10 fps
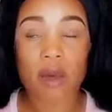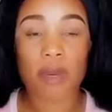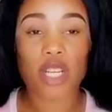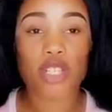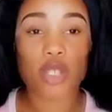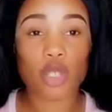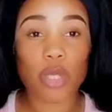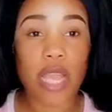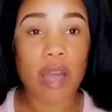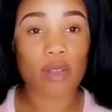because
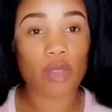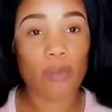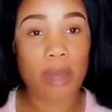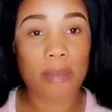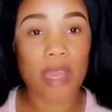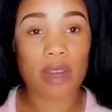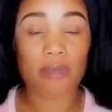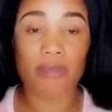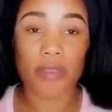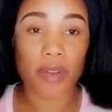usually I'll do my
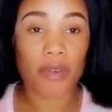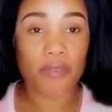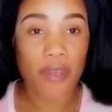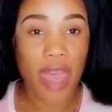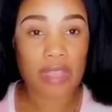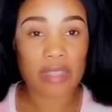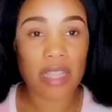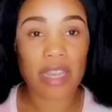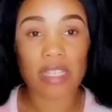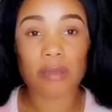makeup very
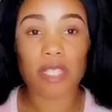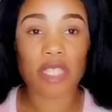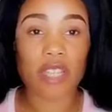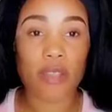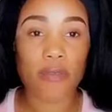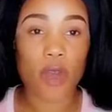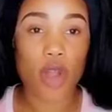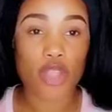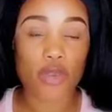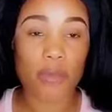fast, and especially if
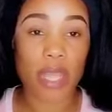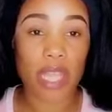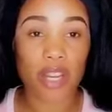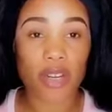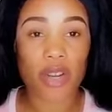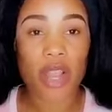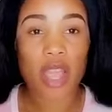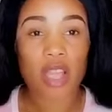you're a new beginner,